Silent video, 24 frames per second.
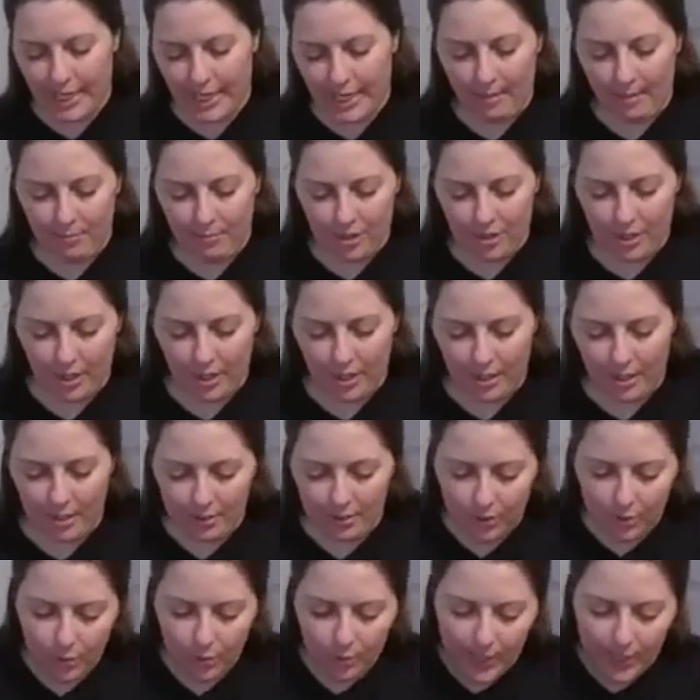I'm just going to
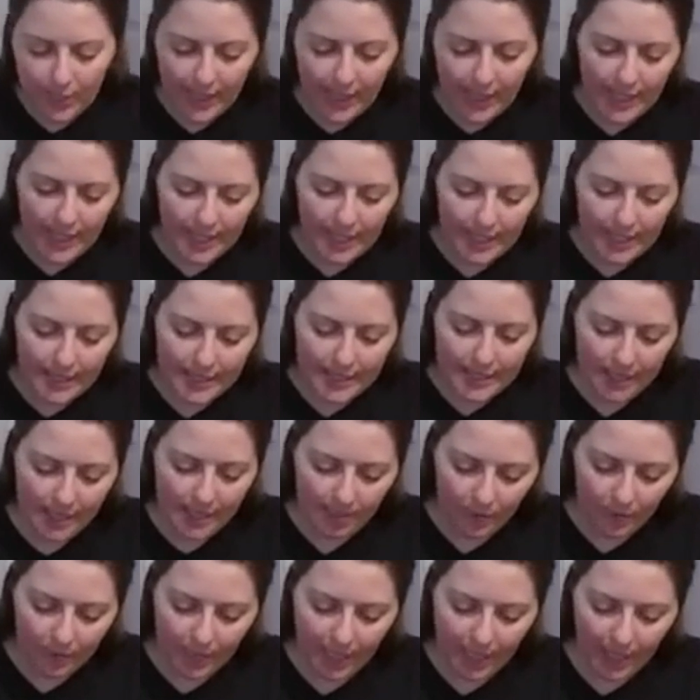squeeze them
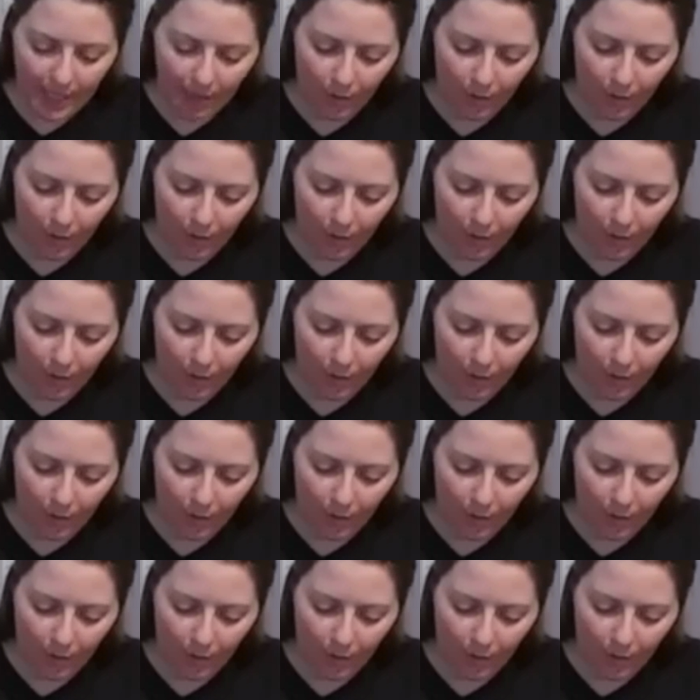all together